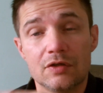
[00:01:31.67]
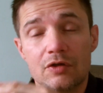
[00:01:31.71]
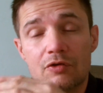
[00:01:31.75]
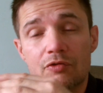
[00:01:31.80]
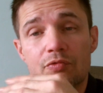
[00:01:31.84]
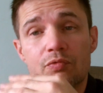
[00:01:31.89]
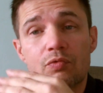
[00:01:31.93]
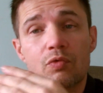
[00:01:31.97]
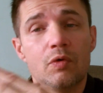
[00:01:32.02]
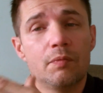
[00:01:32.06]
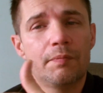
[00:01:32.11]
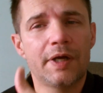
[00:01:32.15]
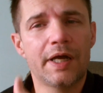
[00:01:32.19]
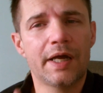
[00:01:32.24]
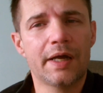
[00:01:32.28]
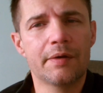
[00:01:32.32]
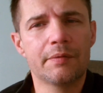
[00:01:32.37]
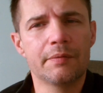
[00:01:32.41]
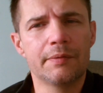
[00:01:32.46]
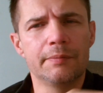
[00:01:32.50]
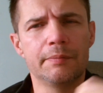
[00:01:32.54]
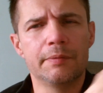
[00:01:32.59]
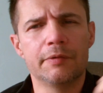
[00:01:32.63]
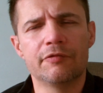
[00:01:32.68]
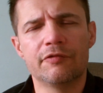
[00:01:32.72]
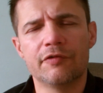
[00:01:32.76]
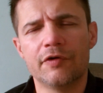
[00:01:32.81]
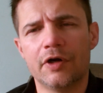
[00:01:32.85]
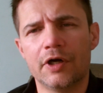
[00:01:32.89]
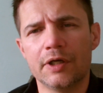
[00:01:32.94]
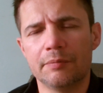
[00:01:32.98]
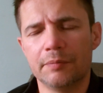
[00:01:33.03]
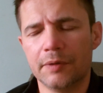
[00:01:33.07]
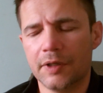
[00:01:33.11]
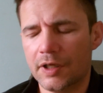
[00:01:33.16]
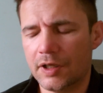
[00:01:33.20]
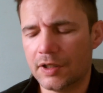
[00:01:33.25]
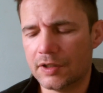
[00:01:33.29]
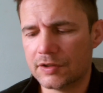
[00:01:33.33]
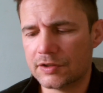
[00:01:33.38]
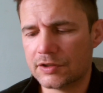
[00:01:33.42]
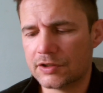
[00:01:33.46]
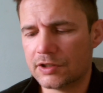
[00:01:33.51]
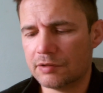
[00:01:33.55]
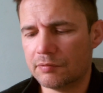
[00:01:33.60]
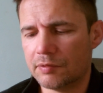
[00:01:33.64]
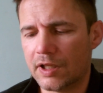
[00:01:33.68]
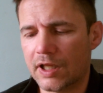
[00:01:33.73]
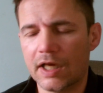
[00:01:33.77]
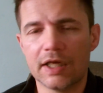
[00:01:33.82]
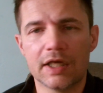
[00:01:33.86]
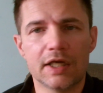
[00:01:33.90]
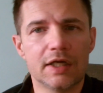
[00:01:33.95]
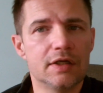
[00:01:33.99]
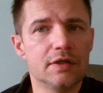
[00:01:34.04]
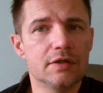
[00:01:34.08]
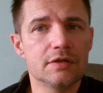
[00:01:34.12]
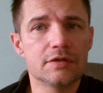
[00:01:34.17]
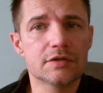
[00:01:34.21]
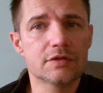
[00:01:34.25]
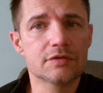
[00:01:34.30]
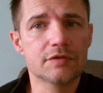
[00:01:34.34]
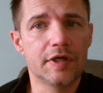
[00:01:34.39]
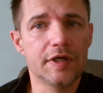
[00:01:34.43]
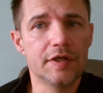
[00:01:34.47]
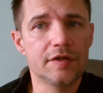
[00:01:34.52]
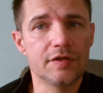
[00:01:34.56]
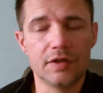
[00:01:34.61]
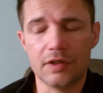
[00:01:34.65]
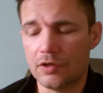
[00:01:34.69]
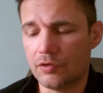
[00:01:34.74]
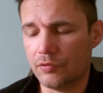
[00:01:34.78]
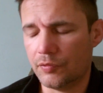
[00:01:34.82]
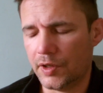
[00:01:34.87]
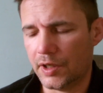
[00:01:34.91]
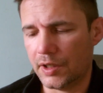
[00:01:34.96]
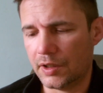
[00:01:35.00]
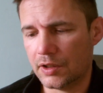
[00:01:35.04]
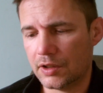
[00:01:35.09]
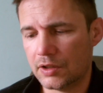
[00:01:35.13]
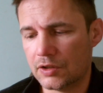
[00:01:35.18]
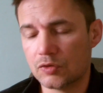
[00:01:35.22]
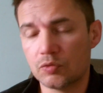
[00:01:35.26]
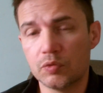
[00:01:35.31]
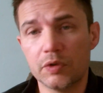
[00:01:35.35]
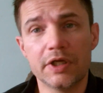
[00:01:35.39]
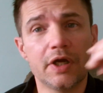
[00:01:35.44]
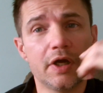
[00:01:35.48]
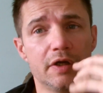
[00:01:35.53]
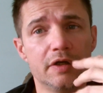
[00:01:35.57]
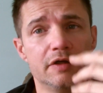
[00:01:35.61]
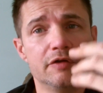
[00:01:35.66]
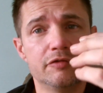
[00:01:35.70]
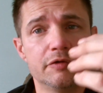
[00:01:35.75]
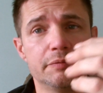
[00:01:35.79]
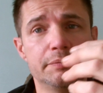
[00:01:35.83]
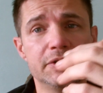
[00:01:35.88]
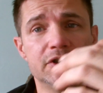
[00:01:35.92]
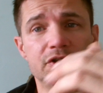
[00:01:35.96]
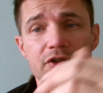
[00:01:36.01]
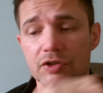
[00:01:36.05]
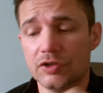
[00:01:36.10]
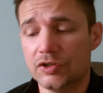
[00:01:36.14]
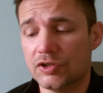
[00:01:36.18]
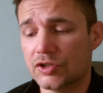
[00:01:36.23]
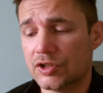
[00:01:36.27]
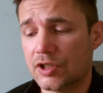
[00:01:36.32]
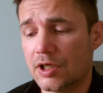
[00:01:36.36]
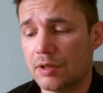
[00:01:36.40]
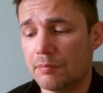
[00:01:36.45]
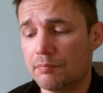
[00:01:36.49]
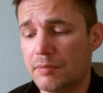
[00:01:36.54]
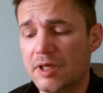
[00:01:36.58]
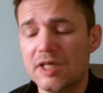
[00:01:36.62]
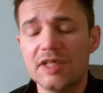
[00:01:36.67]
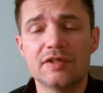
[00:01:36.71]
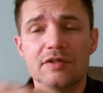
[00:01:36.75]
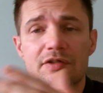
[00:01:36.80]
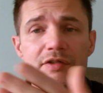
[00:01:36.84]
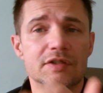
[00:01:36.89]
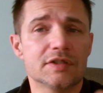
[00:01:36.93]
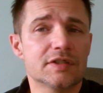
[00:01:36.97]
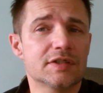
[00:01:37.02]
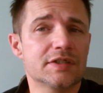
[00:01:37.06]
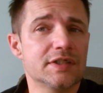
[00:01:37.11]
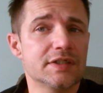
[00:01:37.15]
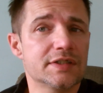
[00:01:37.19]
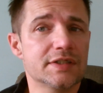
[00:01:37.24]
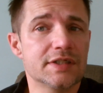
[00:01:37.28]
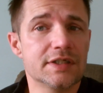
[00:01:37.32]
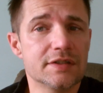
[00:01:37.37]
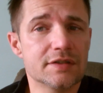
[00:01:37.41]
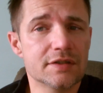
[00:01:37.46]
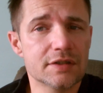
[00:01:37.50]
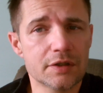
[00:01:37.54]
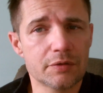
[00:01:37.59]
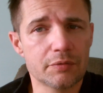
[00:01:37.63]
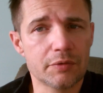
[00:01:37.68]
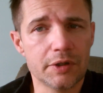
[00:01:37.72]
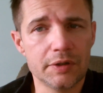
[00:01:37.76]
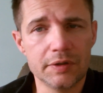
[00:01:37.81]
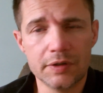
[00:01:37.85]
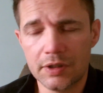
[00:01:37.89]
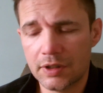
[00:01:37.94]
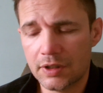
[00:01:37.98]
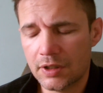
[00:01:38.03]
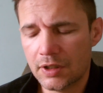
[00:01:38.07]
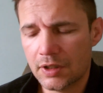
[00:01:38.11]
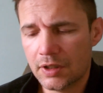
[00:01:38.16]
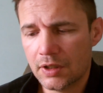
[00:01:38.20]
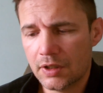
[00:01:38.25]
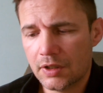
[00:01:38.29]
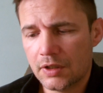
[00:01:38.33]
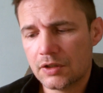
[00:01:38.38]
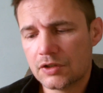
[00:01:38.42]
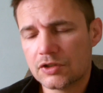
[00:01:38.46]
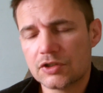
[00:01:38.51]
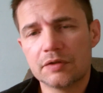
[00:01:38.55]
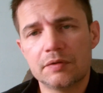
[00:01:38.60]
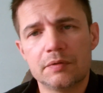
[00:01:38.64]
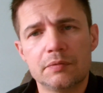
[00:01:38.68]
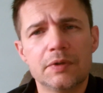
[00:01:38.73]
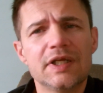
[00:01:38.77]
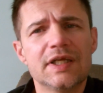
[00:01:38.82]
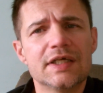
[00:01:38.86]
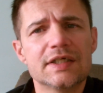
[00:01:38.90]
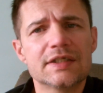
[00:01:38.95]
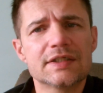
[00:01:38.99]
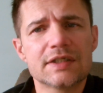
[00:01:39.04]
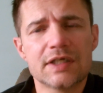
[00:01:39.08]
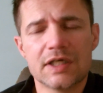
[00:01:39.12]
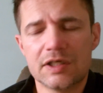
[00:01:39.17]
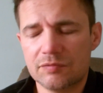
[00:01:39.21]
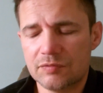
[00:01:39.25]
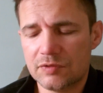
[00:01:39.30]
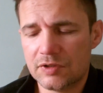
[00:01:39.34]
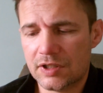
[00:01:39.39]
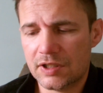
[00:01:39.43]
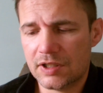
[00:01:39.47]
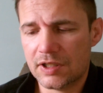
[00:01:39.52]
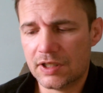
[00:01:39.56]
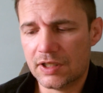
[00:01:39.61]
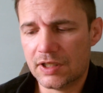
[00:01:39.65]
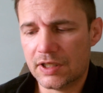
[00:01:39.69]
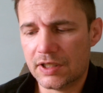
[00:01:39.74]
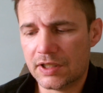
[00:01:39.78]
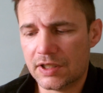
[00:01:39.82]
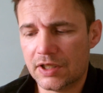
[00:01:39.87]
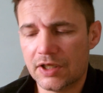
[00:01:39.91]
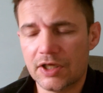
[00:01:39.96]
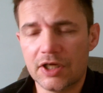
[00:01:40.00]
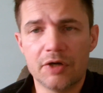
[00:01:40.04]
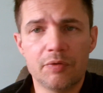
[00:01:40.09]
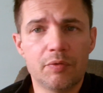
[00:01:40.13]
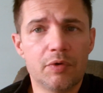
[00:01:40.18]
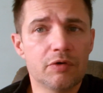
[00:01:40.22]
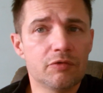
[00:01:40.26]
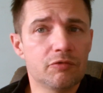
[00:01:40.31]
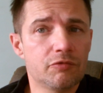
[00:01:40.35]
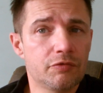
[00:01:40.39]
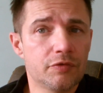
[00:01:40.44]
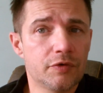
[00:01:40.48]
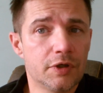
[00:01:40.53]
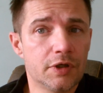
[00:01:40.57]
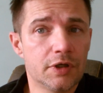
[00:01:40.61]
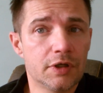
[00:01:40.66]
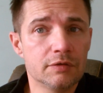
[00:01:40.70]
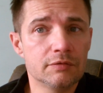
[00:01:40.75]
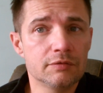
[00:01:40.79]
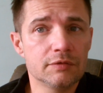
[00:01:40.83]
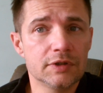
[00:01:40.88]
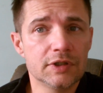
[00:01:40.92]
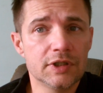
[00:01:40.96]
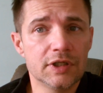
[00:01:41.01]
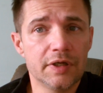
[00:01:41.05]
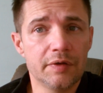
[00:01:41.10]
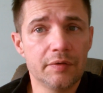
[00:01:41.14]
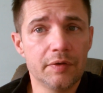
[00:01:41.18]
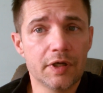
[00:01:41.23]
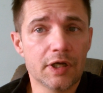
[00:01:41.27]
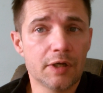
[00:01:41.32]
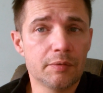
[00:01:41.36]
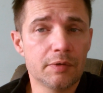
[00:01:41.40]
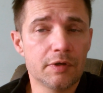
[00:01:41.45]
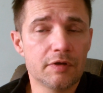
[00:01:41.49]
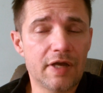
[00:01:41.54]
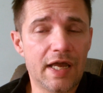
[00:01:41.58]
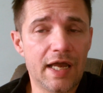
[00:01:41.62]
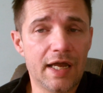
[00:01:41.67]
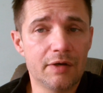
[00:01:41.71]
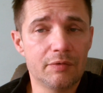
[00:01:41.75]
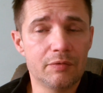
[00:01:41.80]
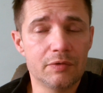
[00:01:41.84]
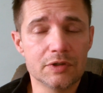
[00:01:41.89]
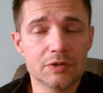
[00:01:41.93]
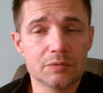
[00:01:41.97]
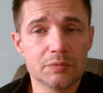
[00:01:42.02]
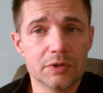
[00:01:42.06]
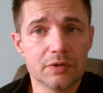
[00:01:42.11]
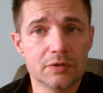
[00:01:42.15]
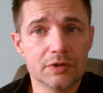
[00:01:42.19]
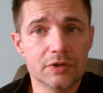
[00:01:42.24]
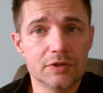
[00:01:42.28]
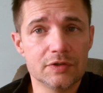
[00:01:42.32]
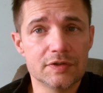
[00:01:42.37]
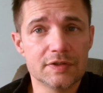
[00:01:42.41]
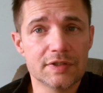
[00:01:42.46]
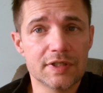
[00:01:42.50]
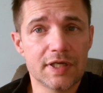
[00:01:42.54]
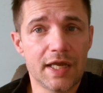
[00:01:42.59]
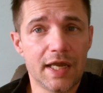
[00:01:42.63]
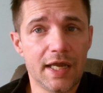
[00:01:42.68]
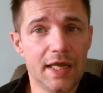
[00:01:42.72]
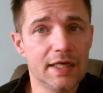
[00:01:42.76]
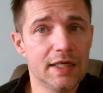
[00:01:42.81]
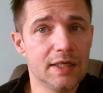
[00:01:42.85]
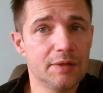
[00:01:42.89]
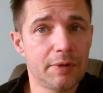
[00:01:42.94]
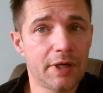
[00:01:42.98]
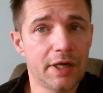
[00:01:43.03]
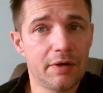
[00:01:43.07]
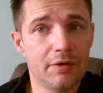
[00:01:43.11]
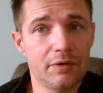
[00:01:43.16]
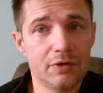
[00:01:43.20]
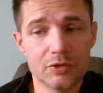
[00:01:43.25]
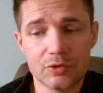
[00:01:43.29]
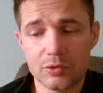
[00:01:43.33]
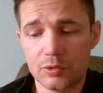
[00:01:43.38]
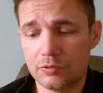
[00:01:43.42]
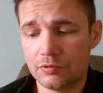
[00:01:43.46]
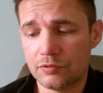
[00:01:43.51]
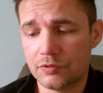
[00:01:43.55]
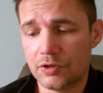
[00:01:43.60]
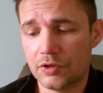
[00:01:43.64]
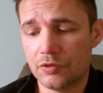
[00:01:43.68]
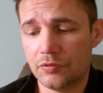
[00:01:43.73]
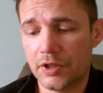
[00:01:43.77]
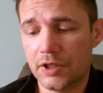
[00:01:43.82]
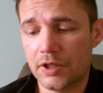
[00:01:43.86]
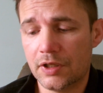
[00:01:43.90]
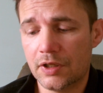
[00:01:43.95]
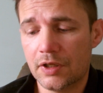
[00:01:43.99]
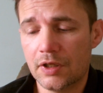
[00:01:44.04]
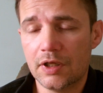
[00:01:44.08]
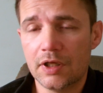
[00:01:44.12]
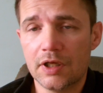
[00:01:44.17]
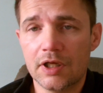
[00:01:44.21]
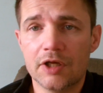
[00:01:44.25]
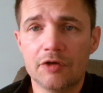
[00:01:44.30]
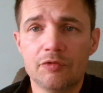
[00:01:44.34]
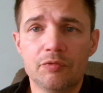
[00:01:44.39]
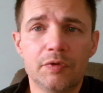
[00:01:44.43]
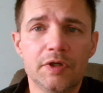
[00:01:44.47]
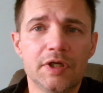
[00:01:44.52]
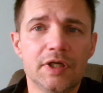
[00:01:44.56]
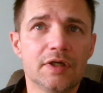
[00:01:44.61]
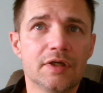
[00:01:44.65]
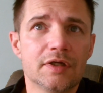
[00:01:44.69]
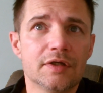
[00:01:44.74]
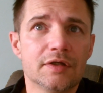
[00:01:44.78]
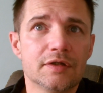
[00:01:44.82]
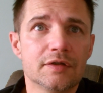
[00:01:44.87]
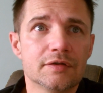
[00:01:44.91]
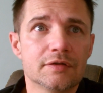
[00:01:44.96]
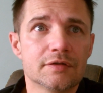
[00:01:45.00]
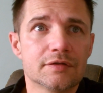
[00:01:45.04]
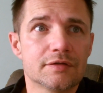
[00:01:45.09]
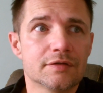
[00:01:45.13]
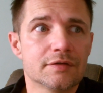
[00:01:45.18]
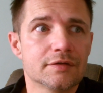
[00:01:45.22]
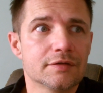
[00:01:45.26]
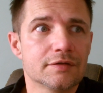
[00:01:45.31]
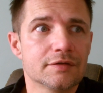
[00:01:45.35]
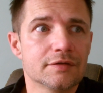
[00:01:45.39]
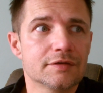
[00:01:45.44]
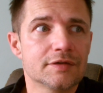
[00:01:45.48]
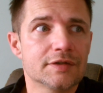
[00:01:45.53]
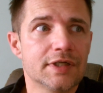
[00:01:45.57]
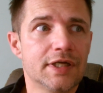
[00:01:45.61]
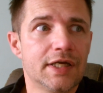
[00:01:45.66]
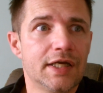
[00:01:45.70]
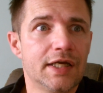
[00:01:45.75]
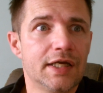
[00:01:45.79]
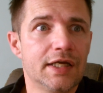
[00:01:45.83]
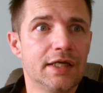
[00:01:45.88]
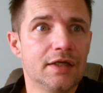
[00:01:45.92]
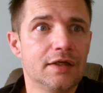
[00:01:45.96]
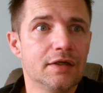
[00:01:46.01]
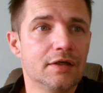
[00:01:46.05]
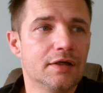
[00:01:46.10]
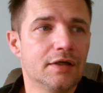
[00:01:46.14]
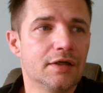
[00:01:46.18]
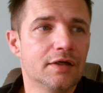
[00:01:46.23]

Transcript: of what power we provide, because some of that goes straight to the grid because we overproduce and our meter just sits at 0. So when there's times like that can go on for a couple of hours, we're not using any power at all from the grid. If we used, say,